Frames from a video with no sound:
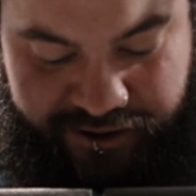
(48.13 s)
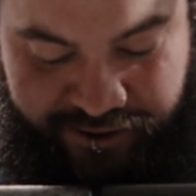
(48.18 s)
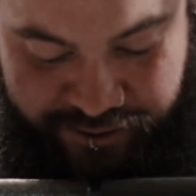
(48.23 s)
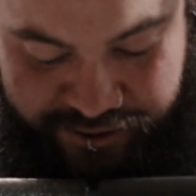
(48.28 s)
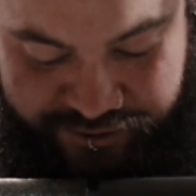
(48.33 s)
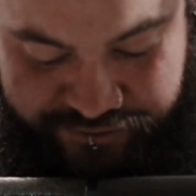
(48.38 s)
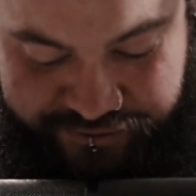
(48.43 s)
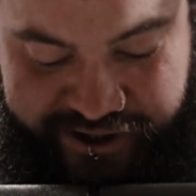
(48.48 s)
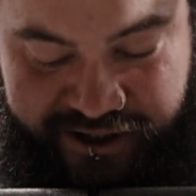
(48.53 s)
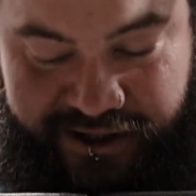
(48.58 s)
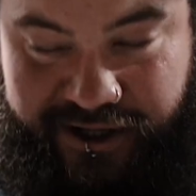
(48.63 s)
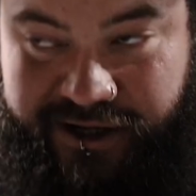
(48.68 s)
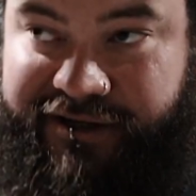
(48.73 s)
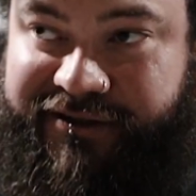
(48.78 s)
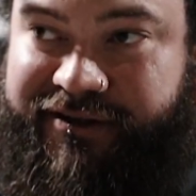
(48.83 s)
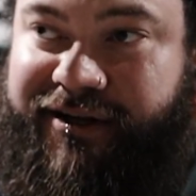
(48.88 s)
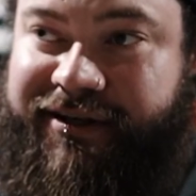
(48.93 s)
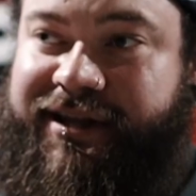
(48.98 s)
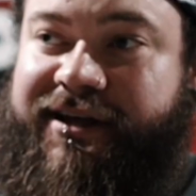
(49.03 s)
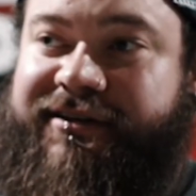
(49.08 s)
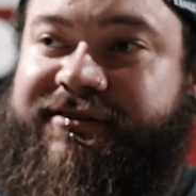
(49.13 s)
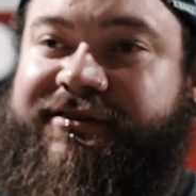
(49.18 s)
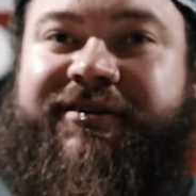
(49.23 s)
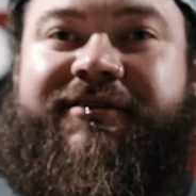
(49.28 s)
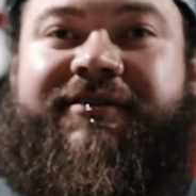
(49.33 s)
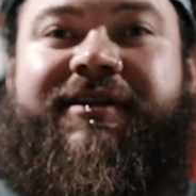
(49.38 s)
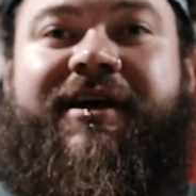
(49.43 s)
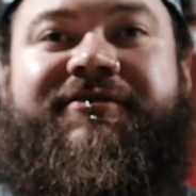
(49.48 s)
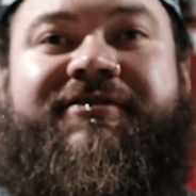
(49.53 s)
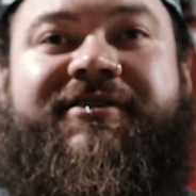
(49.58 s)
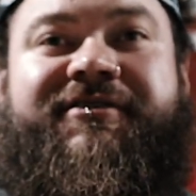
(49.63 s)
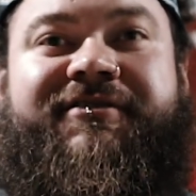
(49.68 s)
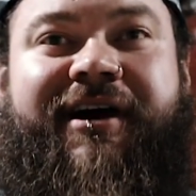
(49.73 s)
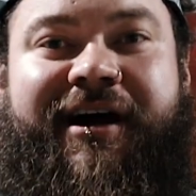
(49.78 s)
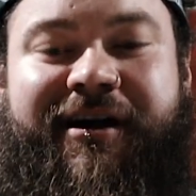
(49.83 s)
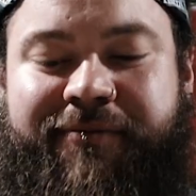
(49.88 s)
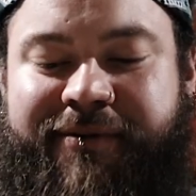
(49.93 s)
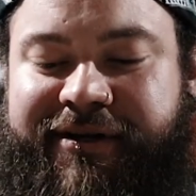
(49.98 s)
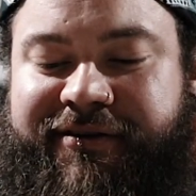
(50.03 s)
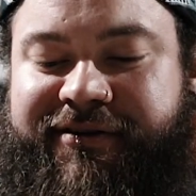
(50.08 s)
always realize like there's these
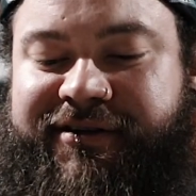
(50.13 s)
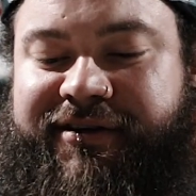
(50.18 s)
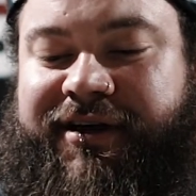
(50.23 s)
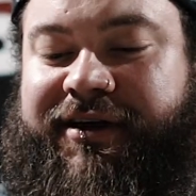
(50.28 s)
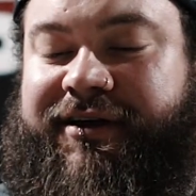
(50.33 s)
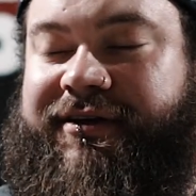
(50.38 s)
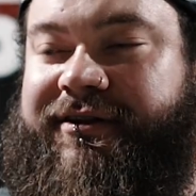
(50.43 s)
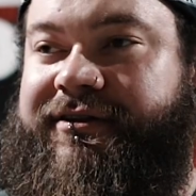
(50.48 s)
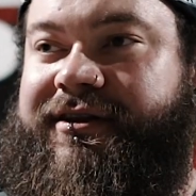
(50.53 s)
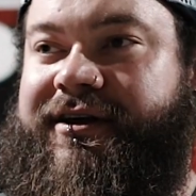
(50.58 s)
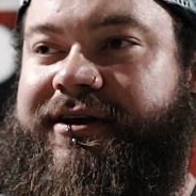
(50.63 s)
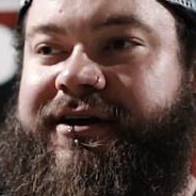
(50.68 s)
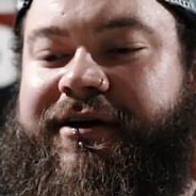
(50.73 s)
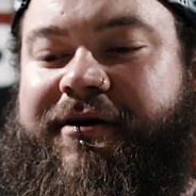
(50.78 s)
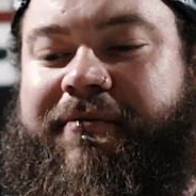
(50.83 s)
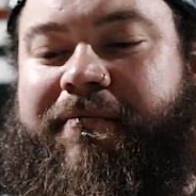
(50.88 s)
habits that